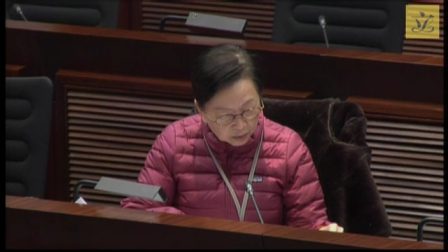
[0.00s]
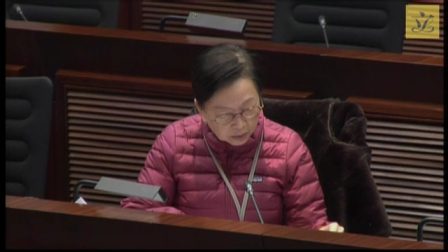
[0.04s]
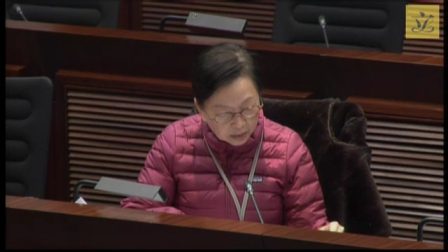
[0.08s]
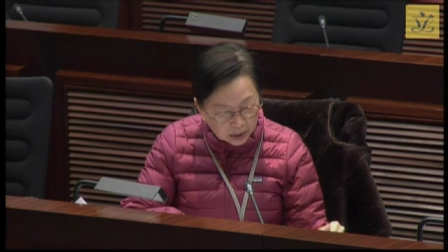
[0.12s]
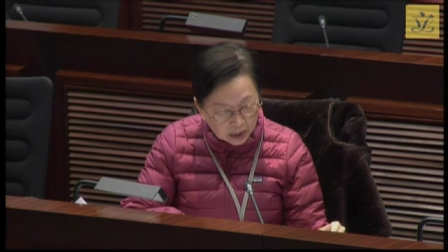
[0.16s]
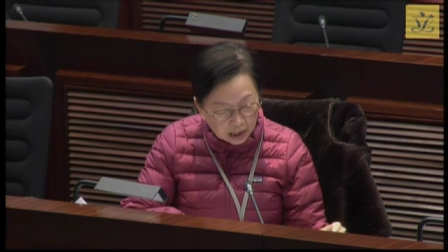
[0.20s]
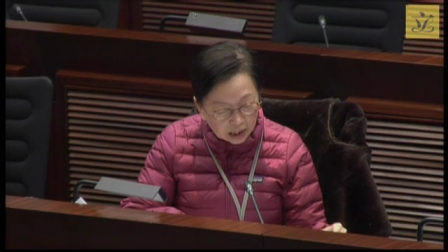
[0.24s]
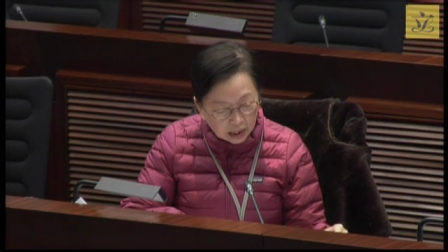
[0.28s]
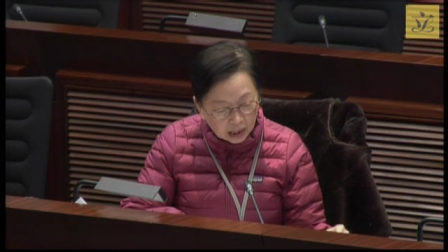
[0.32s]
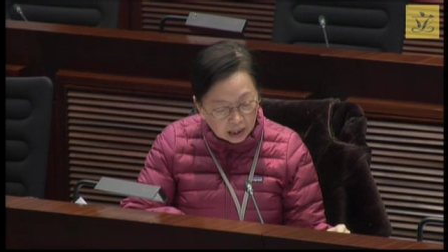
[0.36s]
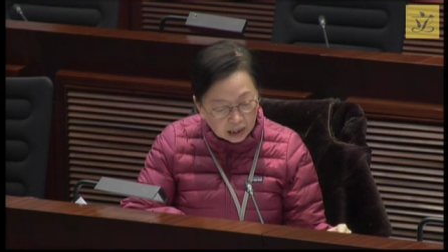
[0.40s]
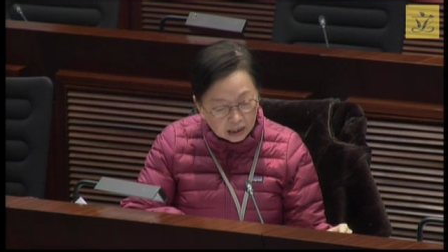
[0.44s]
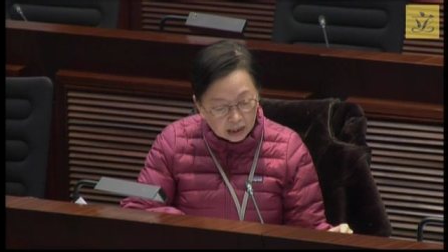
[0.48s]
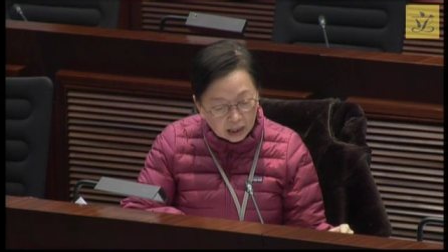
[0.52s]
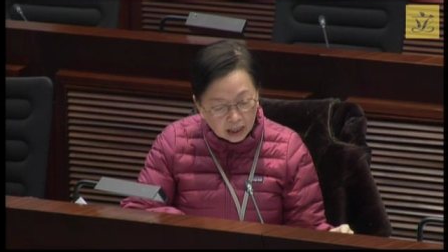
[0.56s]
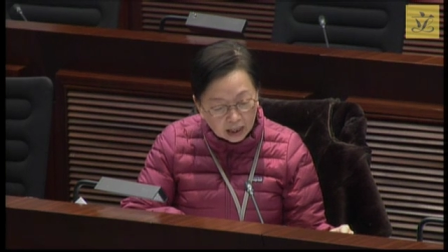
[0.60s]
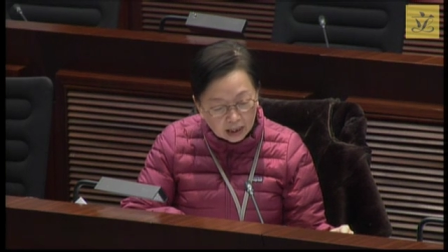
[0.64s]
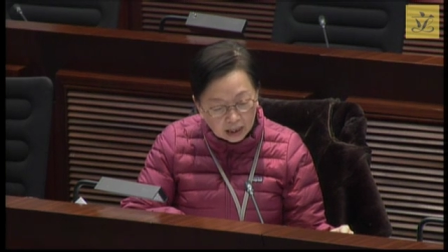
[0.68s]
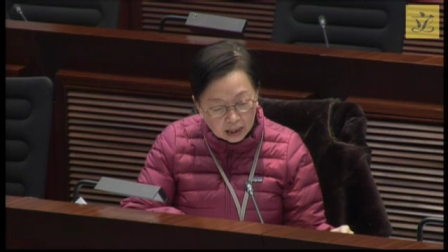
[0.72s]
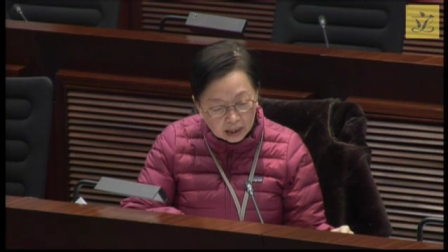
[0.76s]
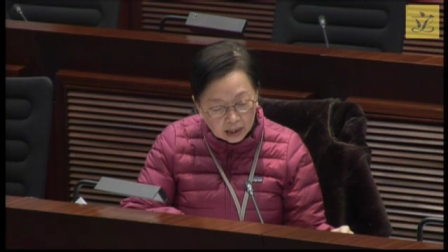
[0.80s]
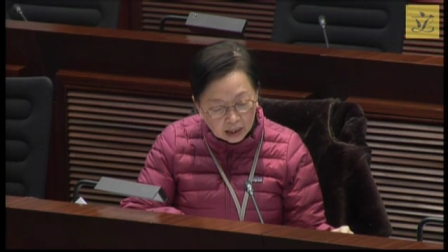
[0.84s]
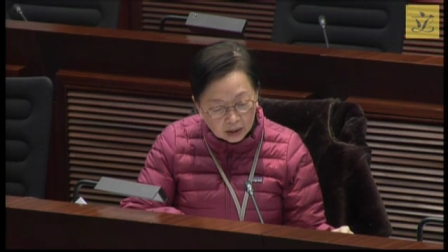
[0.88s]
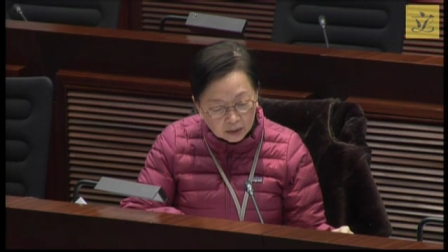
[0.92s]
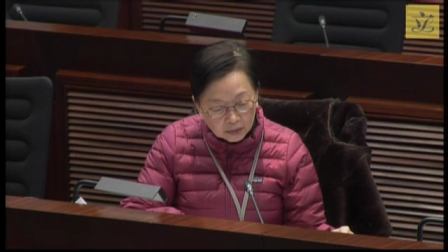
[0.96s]
of the
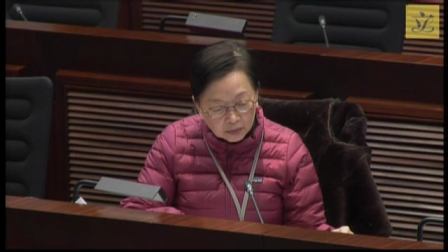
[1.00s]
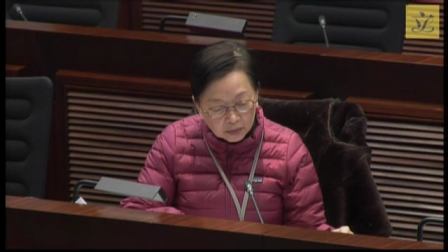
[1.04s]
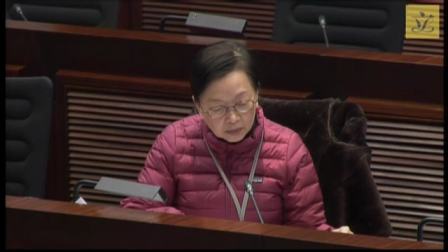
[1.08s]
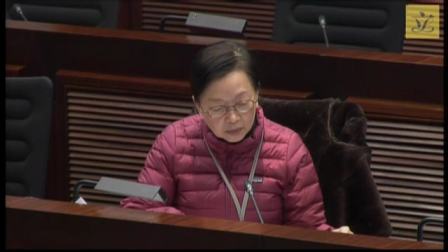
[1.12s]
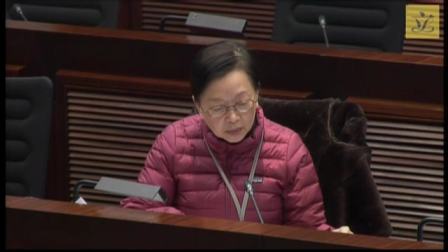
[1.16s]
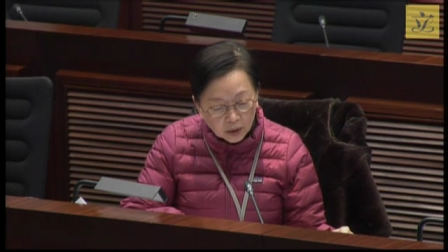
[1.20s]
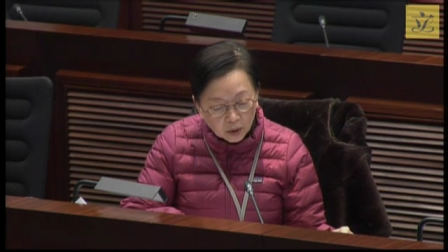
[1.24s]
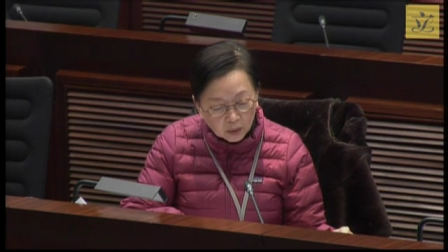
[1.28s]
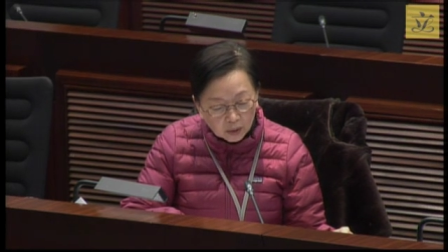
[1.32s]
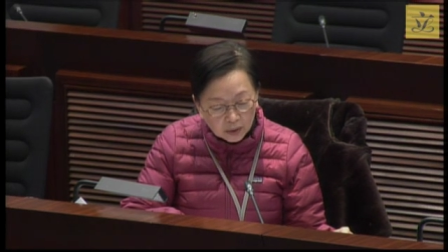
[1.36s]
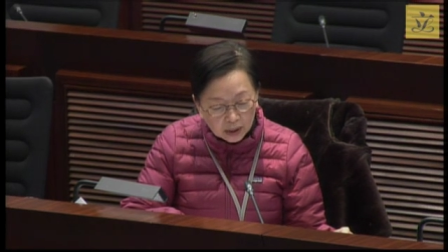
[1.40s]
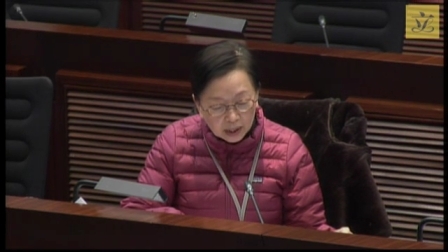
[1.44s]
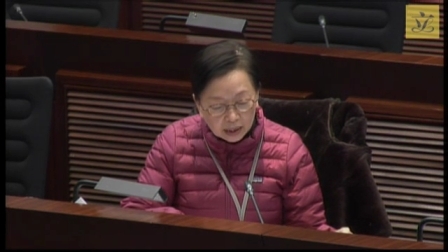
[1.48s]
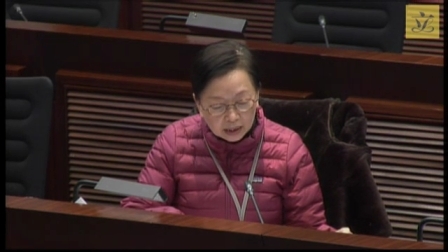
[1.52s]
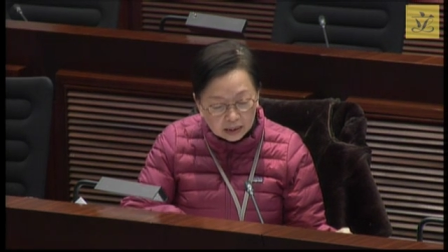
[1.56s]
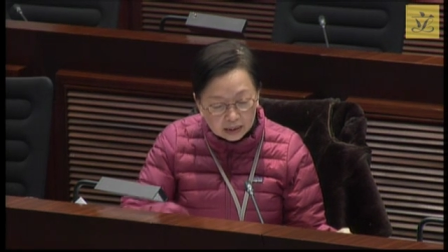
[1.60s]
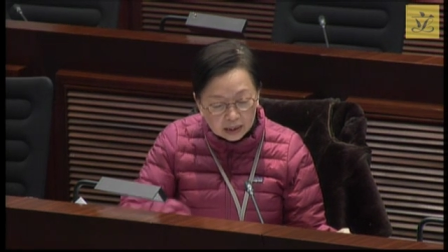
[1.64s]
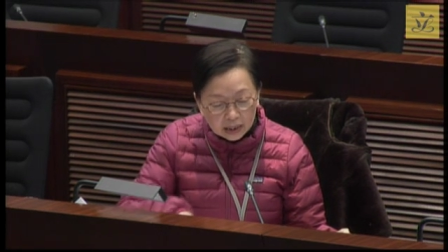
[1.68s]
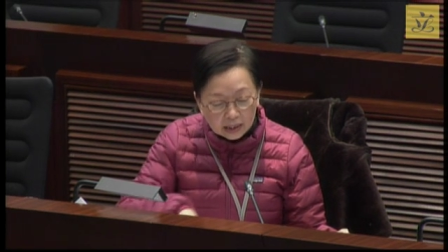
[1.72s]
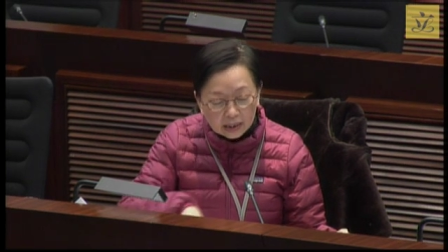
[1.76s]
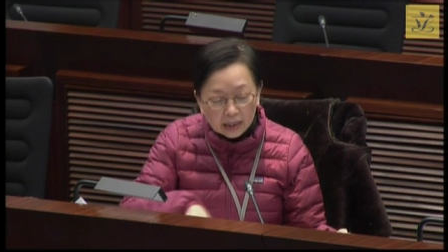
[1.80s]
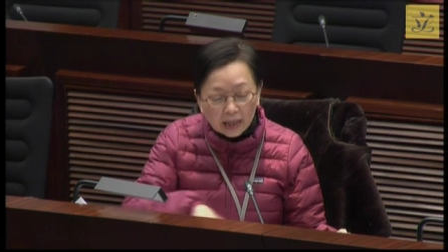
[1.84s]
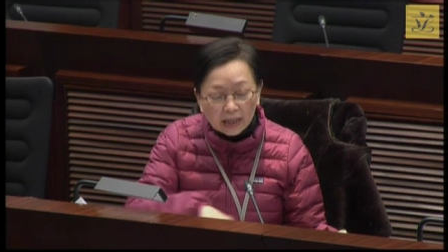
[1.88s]
land premium, and they have